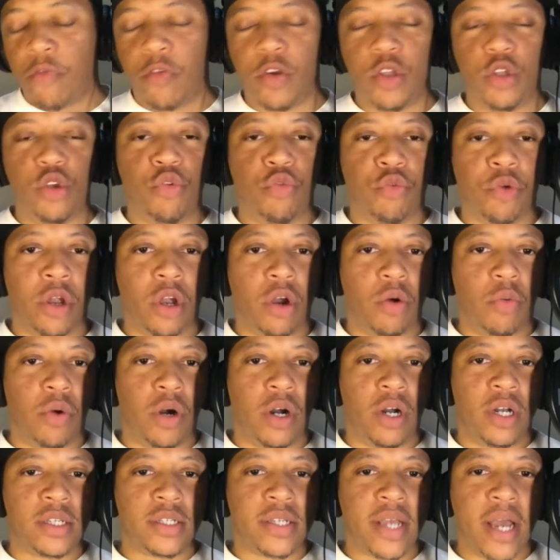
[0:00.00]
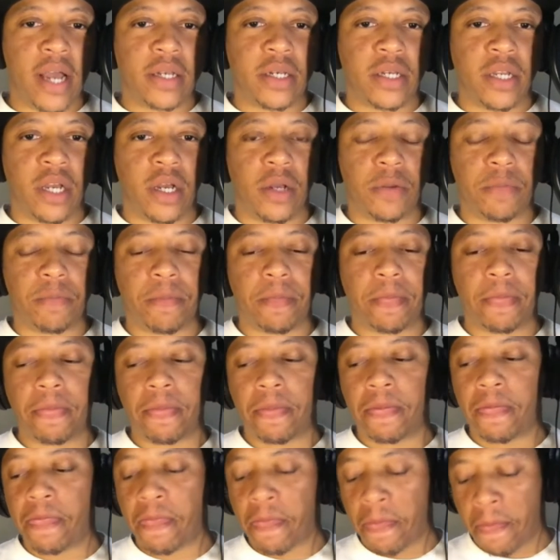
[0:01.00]
for you real ones out there,
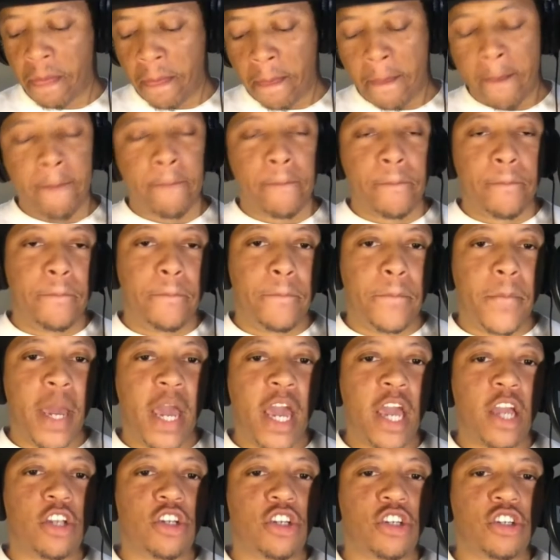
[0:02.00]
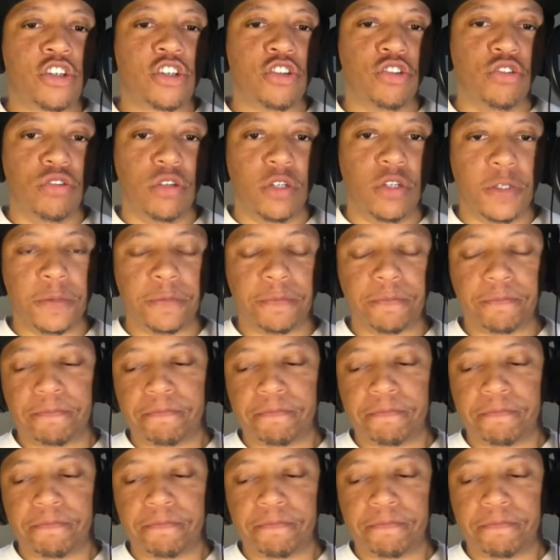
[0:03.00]
make sure